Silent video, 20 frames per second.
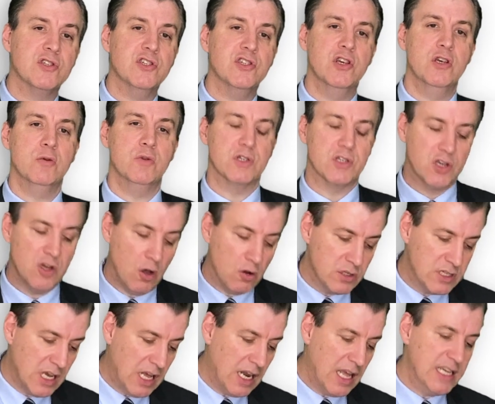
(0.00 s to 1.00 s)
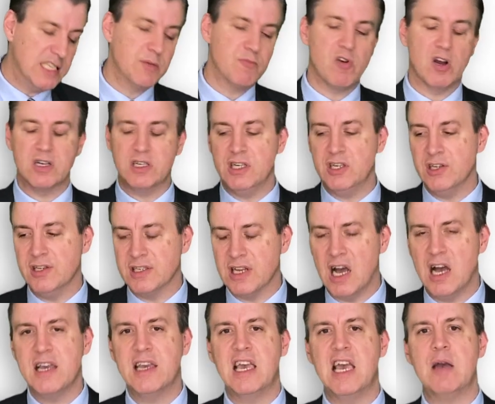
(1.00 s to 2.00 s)
to do as contact lens practitioners,
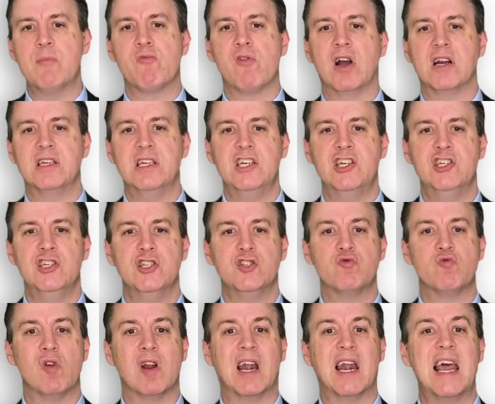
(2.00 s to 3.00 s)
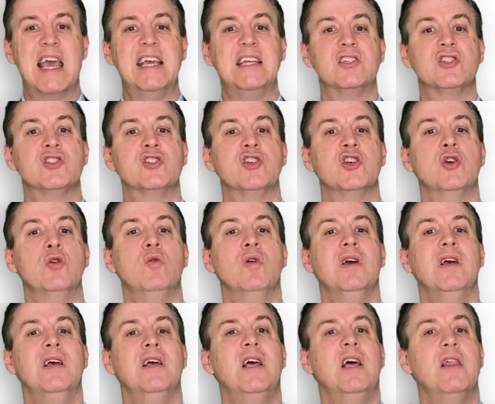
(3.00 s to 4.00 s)
eye care practitioners, relates to
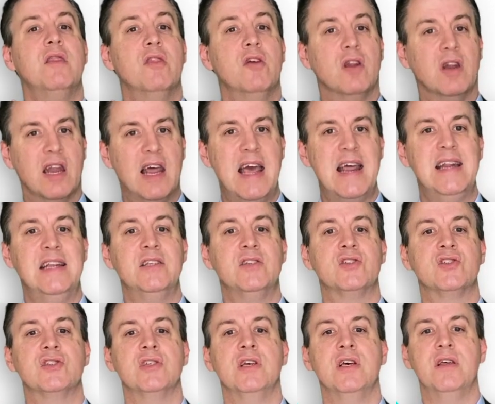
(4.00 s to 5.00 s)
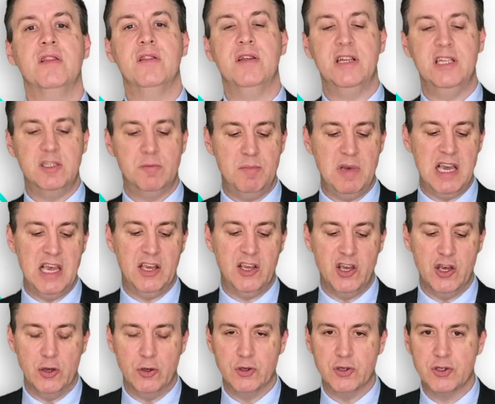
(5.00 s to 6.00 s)
the lens that is being
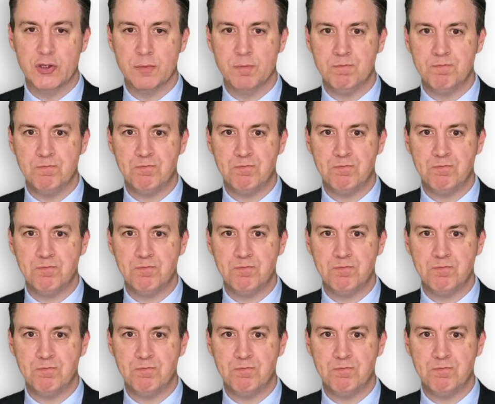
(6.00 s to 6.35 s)
used.